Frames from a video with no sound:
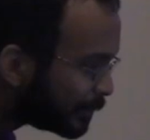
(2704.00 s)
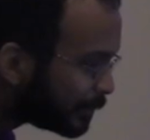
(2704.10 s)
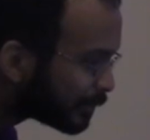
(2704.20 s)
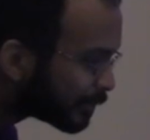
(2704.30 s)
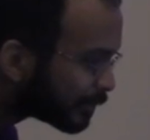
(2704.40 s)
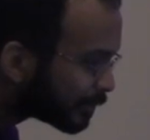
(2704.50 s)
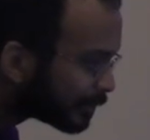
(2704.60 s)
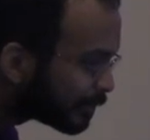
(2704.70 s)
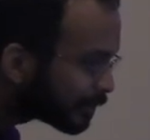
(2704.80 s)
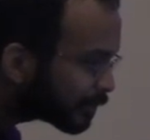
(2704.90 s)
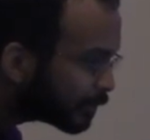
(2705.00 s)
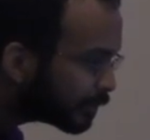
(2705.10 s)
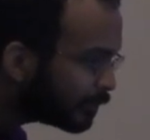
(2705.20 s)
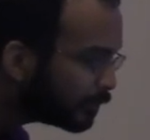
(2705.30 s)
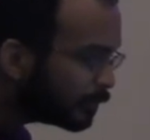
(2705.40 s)
why do we have the controller
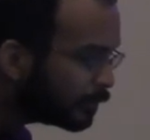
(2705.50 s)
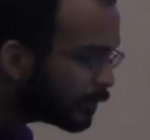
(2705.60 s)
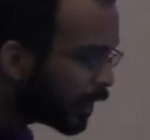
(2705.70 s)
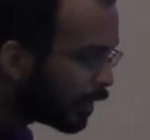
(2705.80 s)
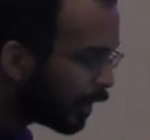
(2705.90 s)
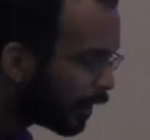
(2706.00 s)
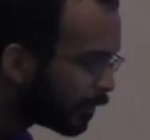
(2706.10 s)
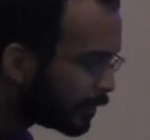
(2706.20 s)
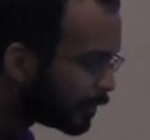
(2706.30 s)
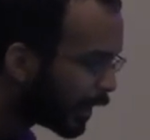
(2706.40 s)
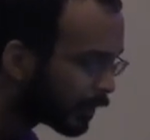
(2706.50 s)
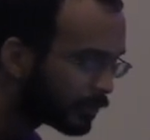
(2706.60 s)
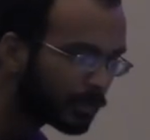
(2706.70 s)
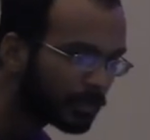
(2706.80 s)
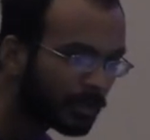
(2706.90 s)
vibrate? uh, feedback
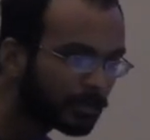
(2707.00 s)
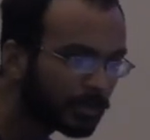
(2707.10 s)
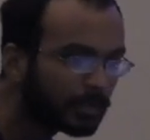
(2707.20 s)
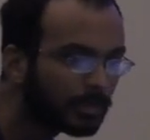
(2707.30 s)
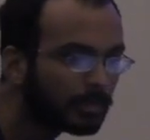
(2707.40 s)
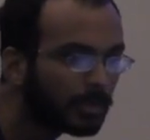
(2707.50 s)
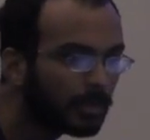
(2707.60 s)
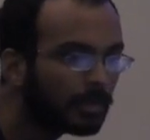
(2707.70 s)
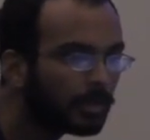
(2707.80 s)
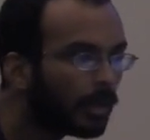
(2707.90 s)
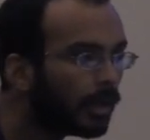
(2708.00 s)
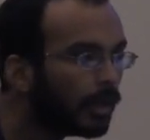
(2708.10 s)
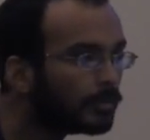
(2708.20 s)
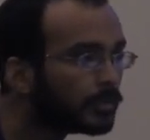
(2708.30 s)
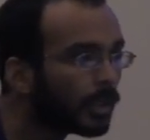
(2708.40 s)
for the drivers. Um,
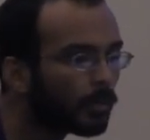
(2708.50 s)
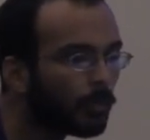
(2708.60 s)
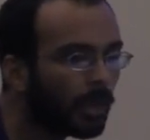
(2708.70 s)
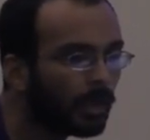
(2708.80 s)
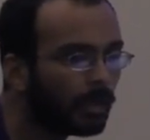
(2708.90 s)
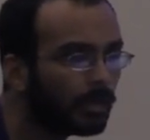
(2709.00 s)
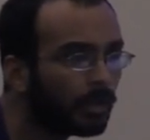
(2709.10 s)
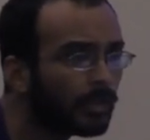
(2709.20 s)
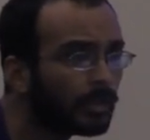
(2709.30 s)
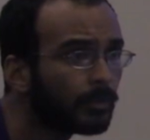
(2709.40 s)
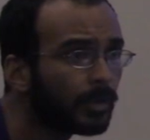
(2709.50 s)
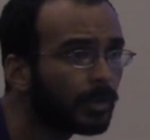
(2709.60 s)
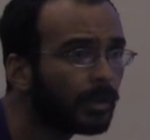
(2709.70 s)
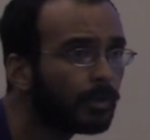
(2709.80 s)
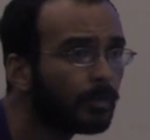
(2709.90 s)
um, so like when I think you want
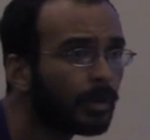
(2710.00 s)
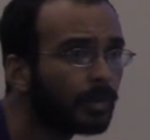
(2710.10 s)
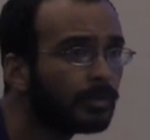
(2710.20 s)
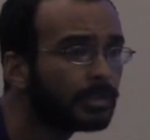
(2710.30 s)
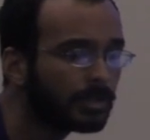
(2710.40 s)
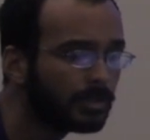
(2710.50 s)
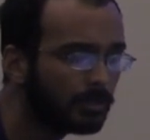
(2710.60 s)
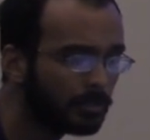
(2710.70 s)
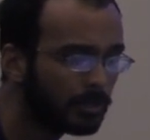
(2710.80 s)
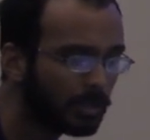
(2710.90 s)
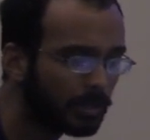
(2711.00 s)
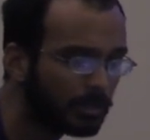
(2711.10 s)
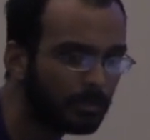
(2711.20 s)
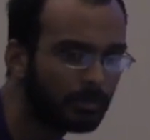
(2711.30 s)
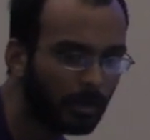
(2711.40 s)
I know one of the ones that's used
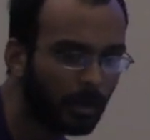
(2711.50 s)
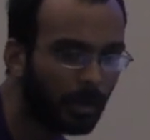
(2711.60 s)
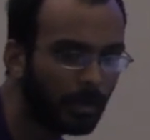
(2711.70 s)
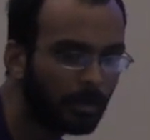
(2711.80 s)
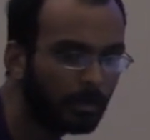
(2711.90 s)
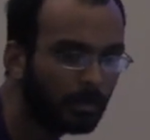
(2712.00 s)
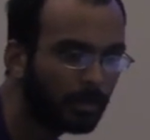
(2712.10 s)
is shooter on